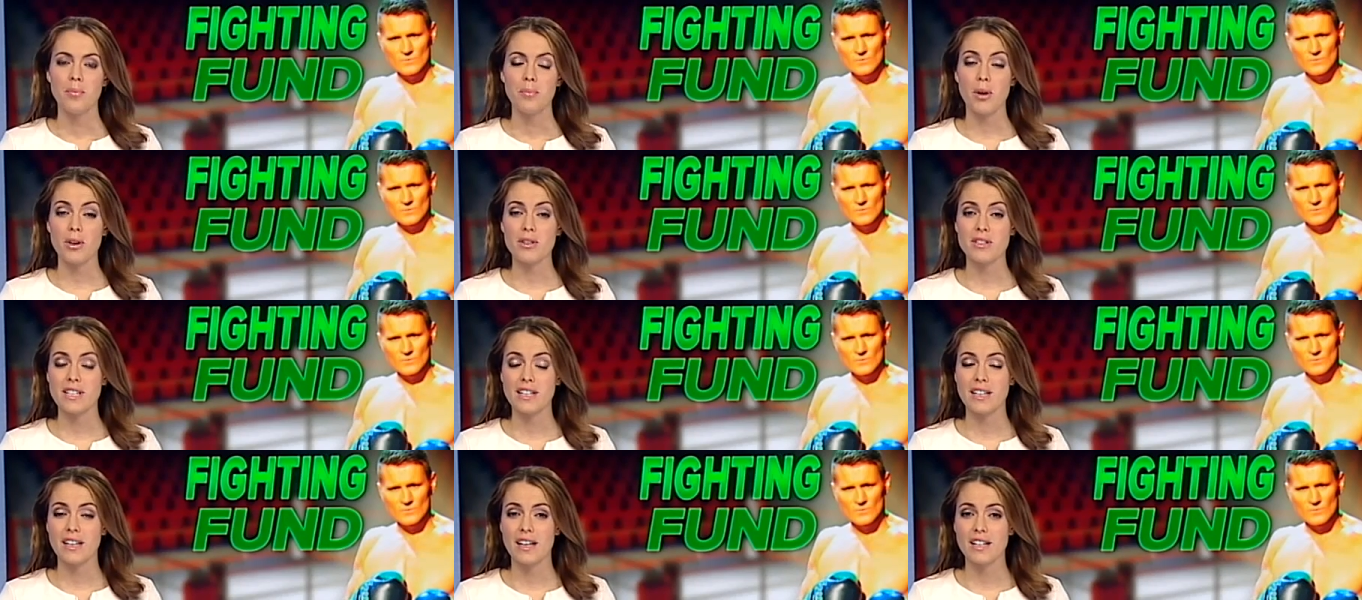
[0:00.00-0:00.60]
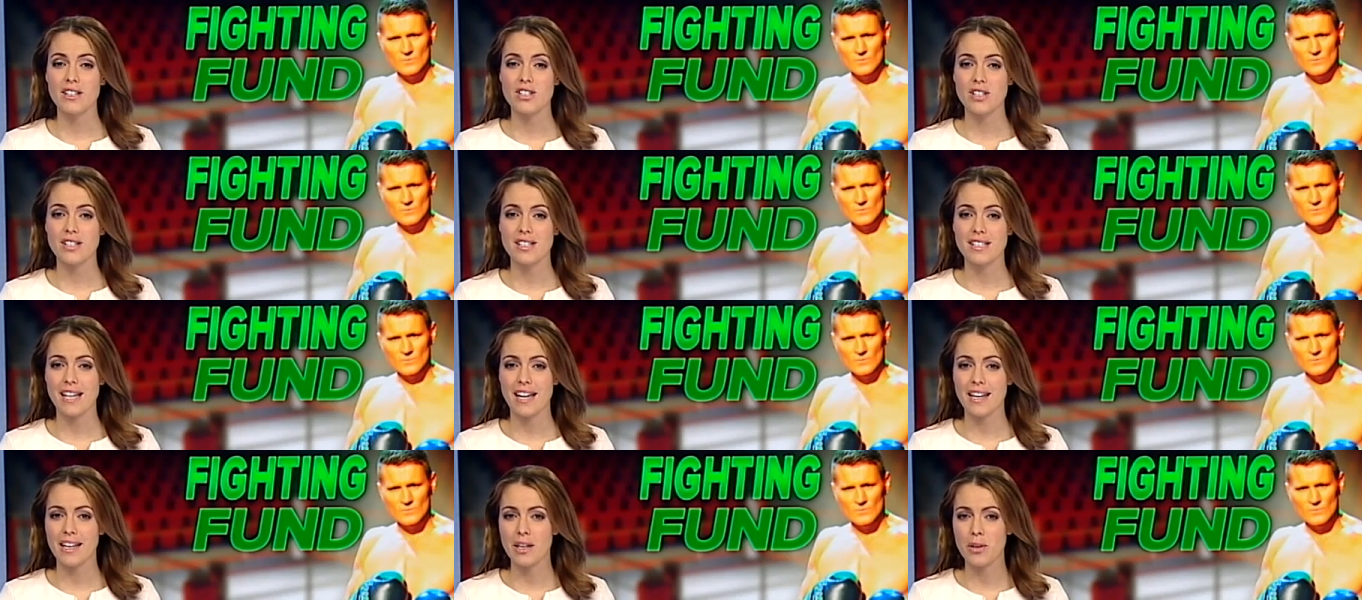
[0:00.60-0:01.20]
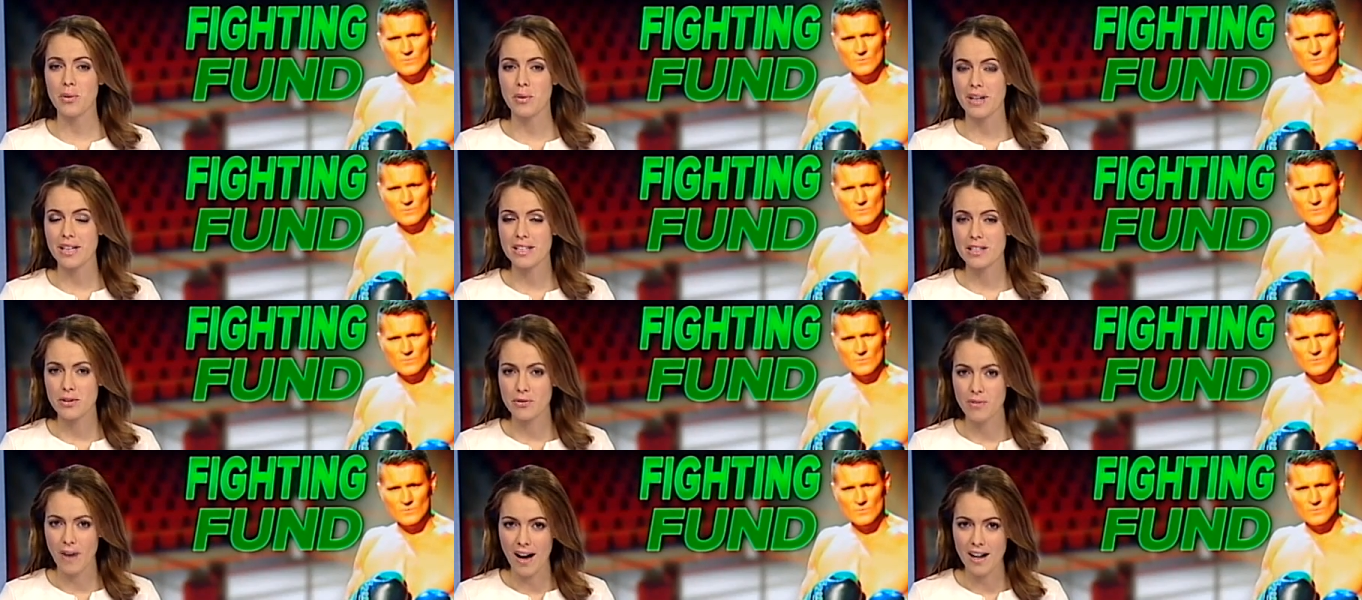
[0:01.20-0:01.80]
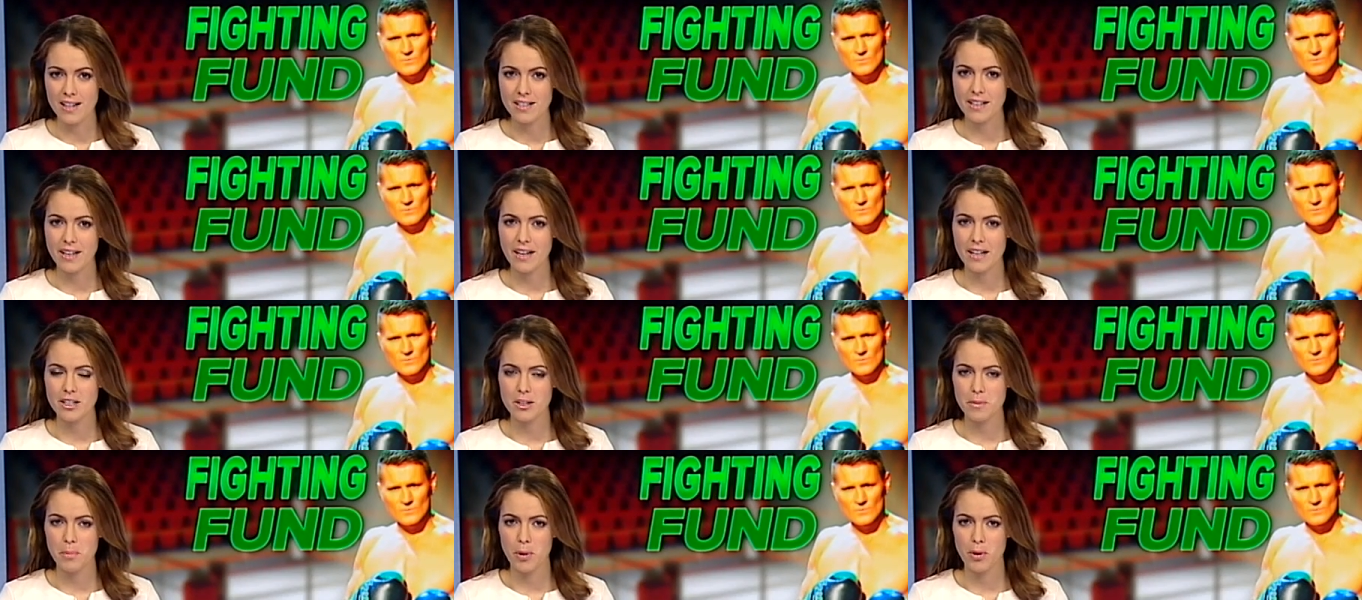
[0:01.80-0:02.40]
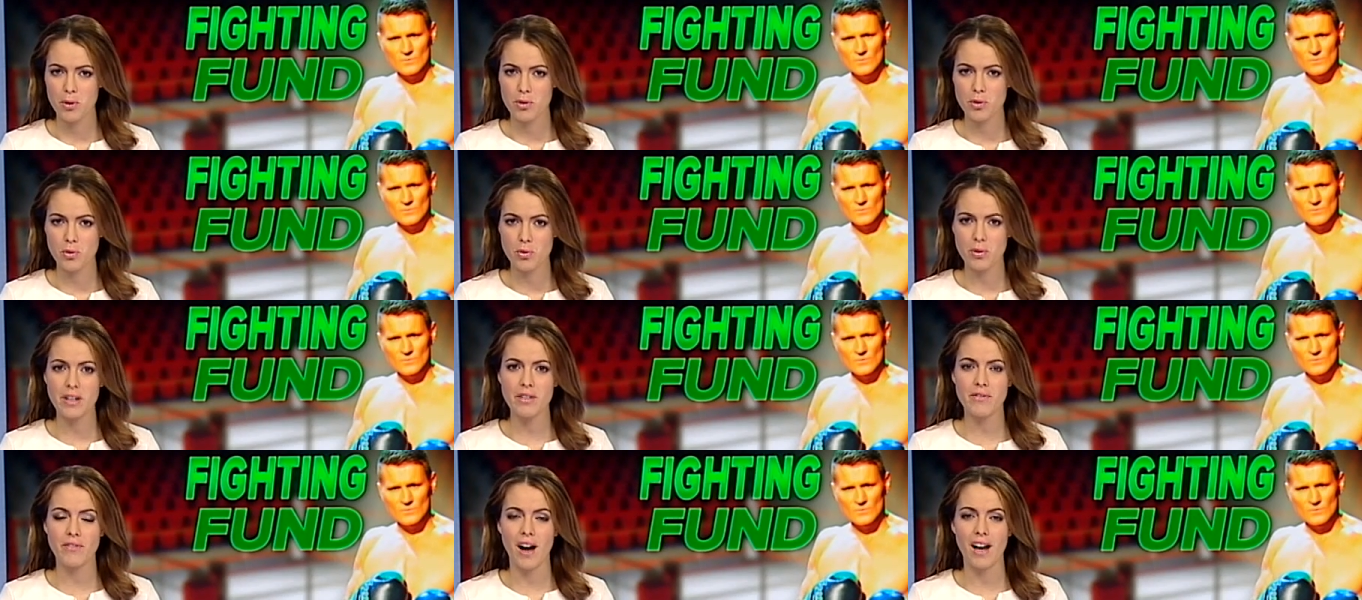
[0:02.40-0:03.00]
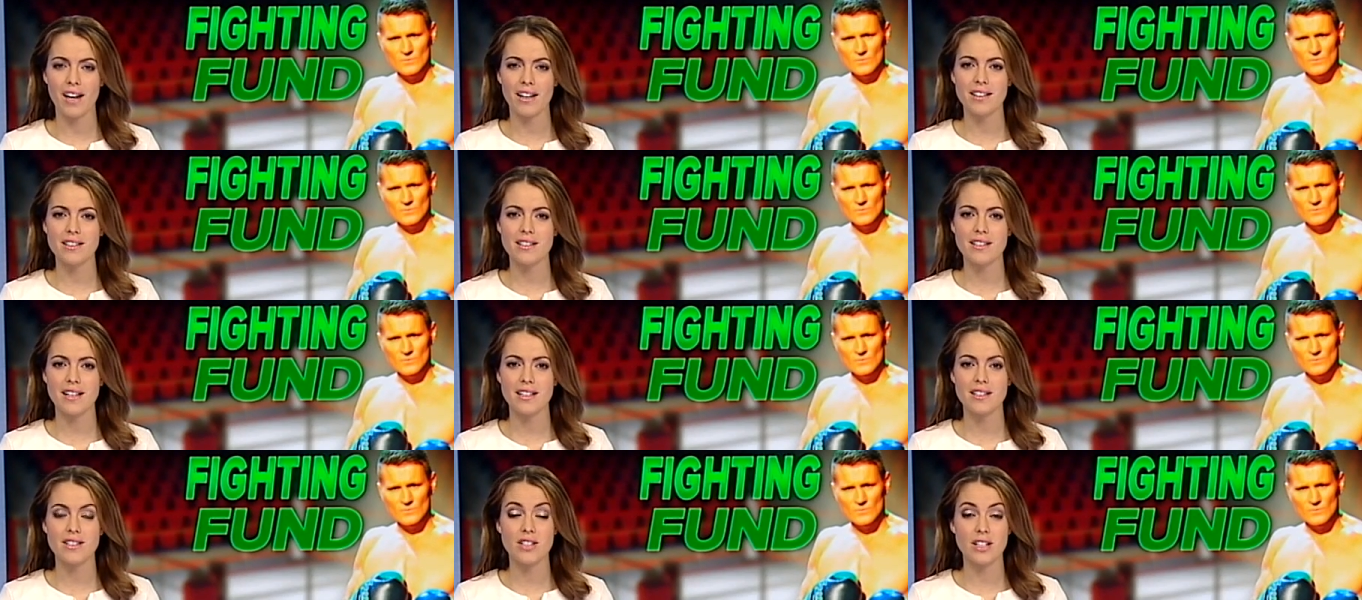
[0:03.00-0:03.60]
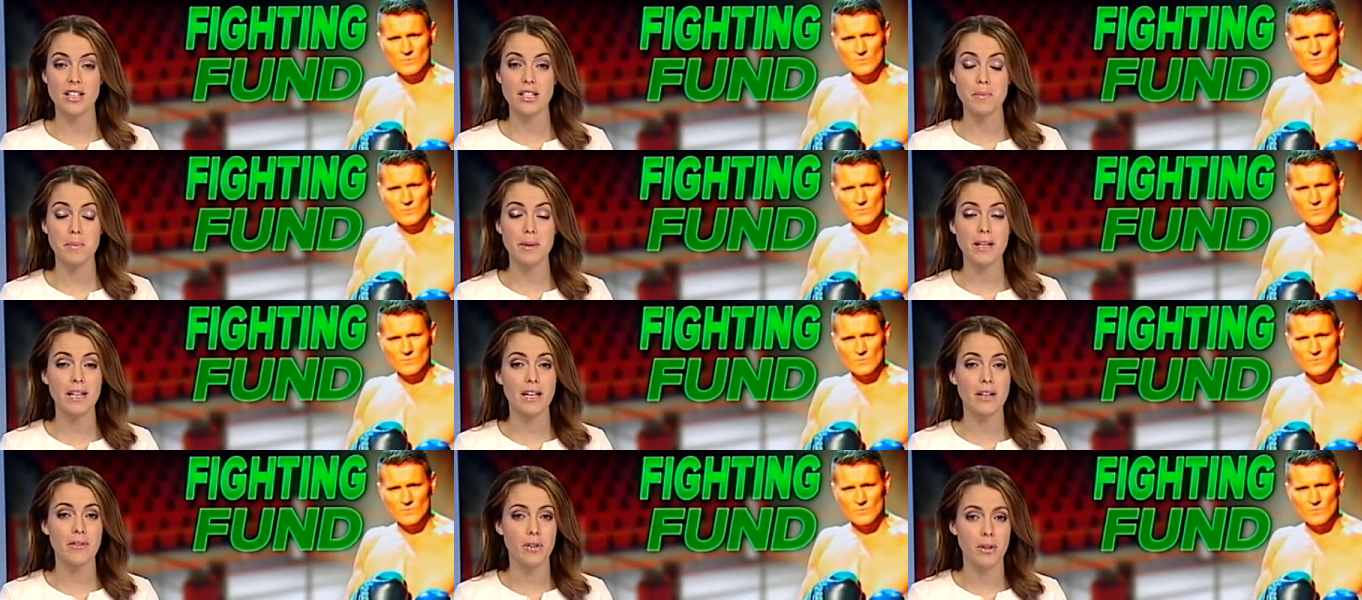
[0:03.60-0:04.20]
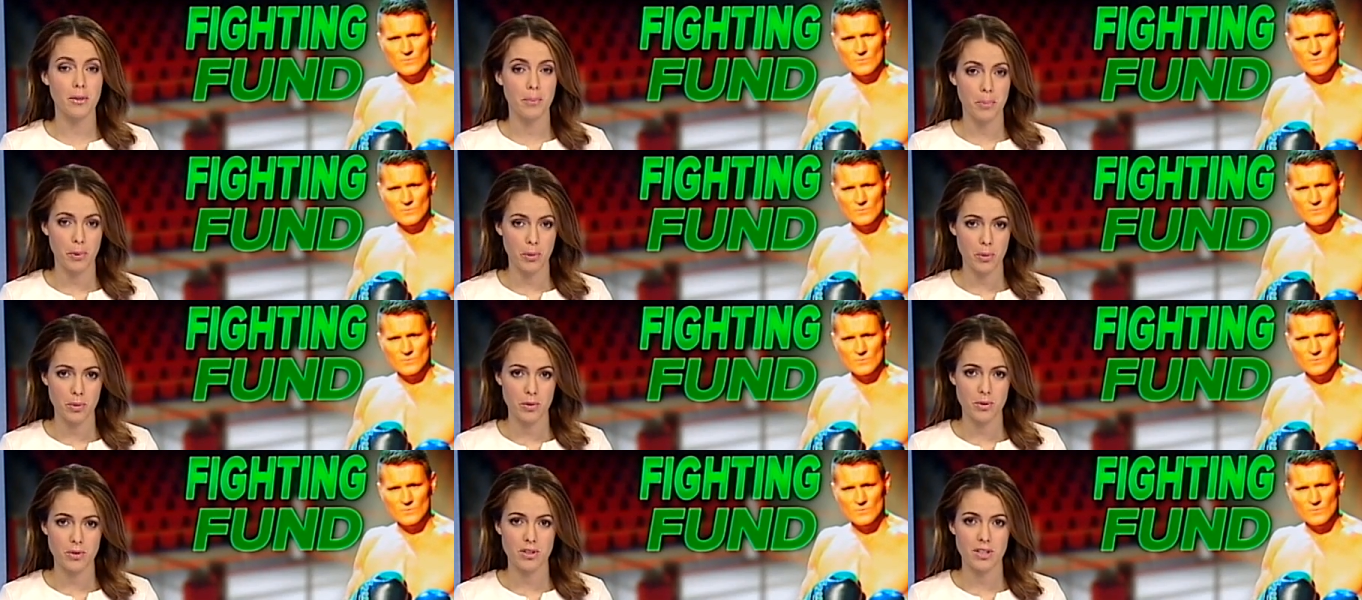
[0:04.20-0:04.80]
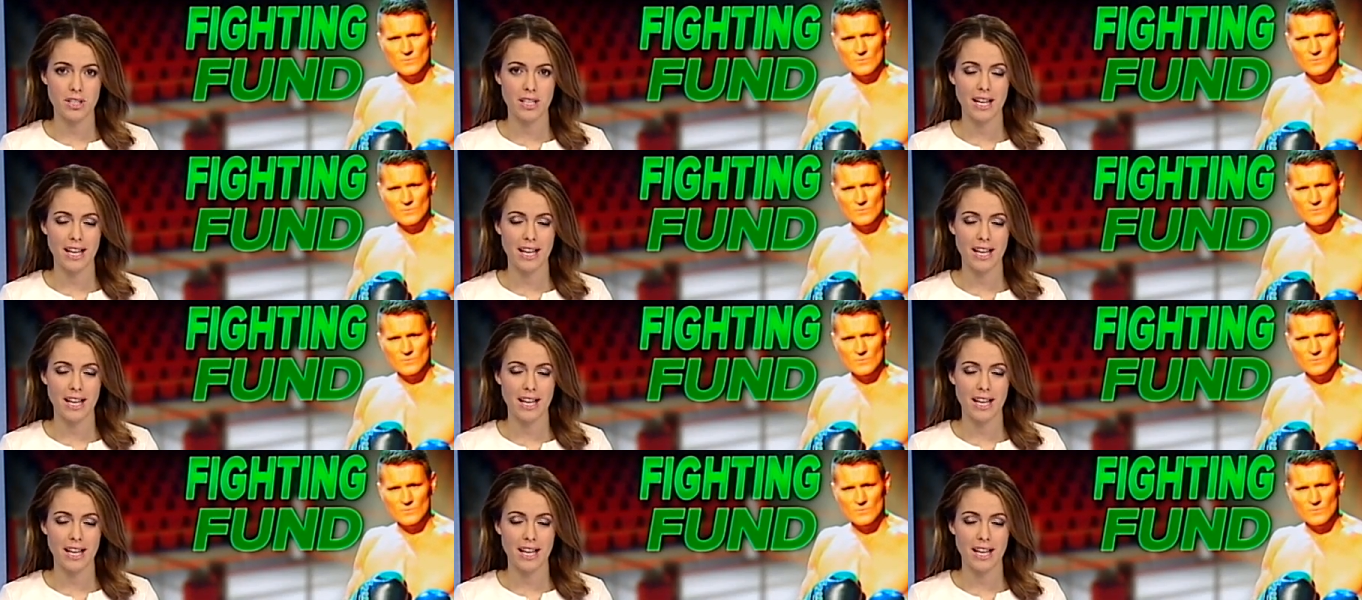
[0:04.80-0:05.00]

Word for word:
Speaker 1: Boxing legend Danny Green's fight against Perth street violence has just been given a boost.